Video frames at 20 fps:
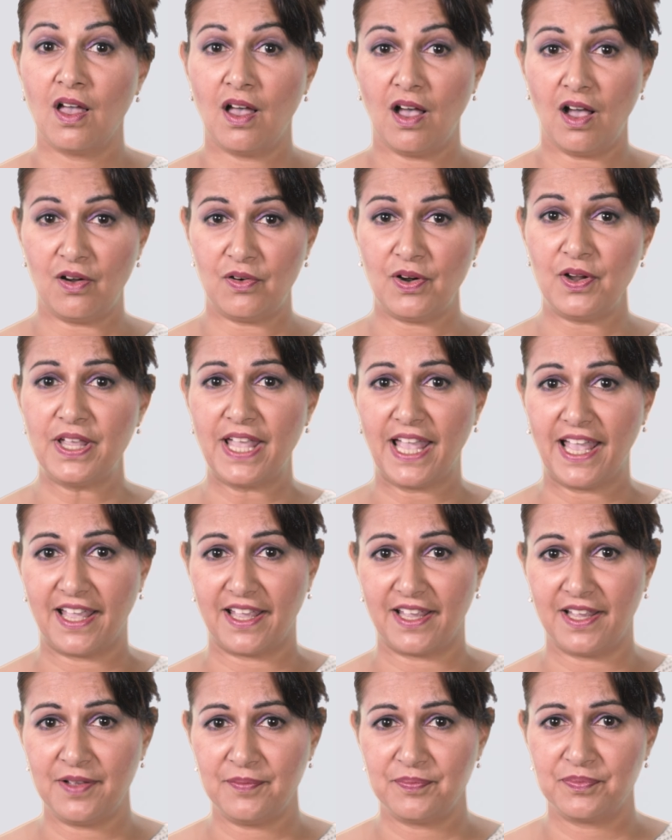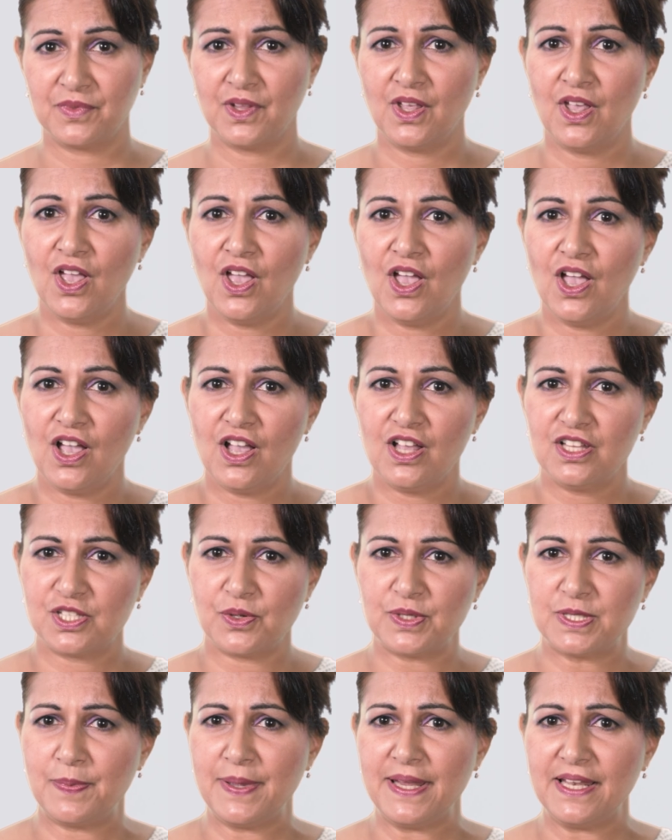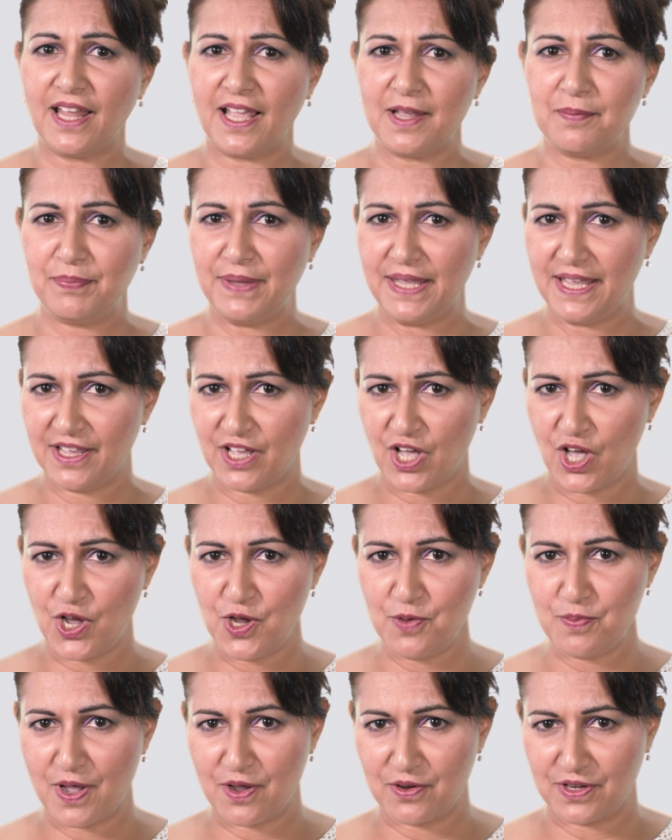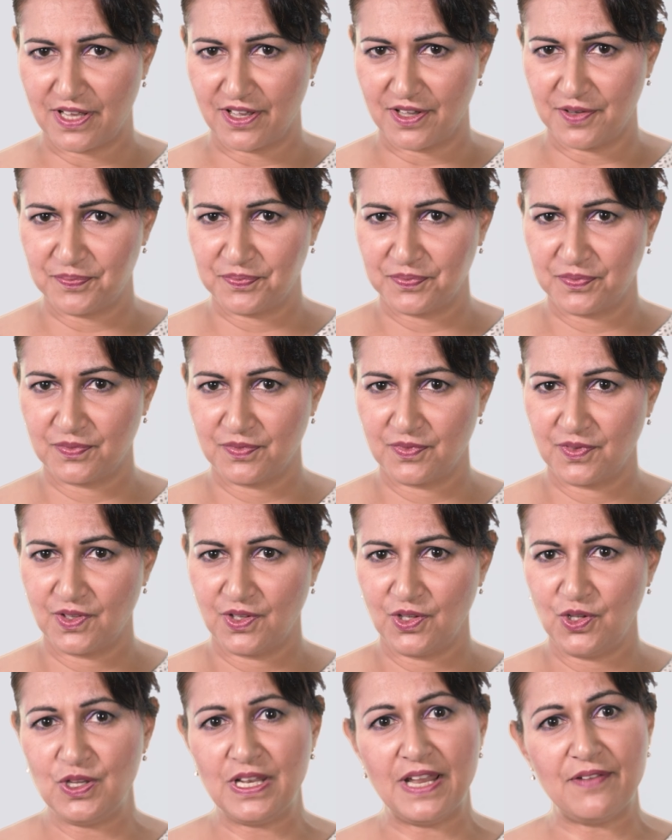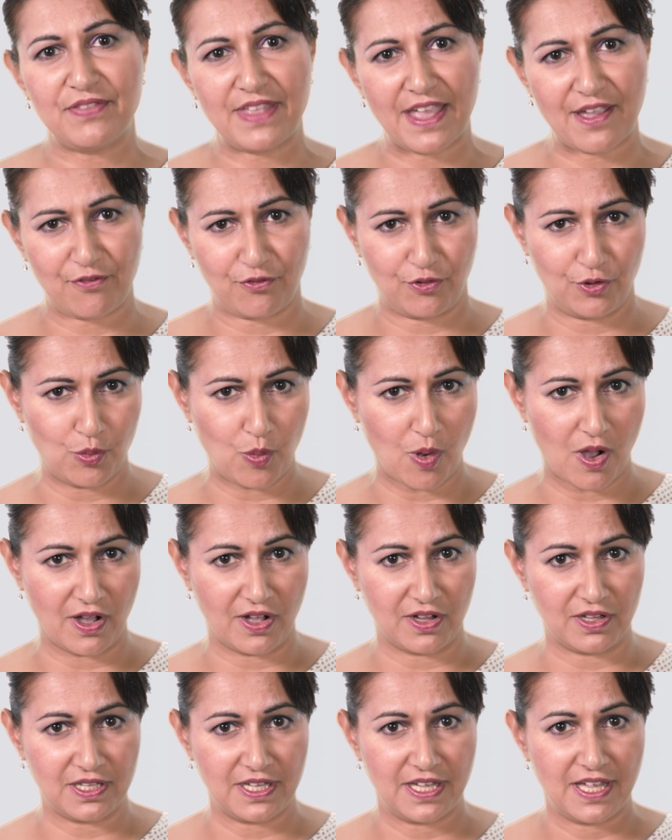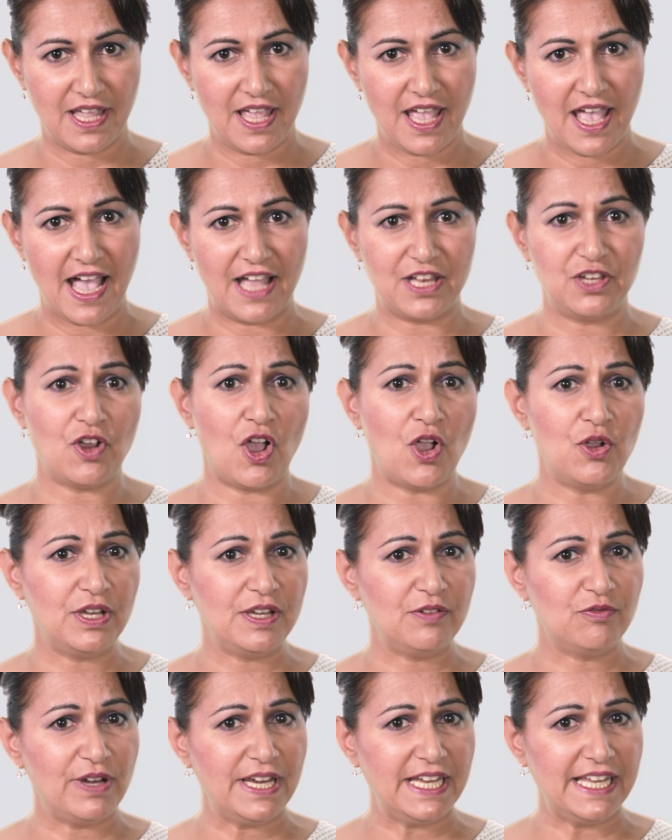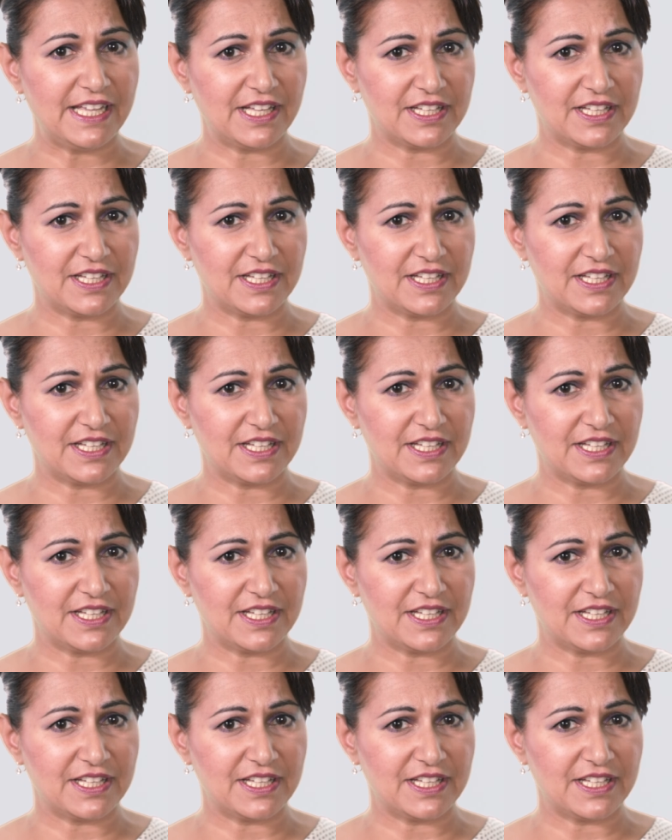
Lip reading: Oh, okay. So it's a bit like being a homeowner. You live there for a while and you're only really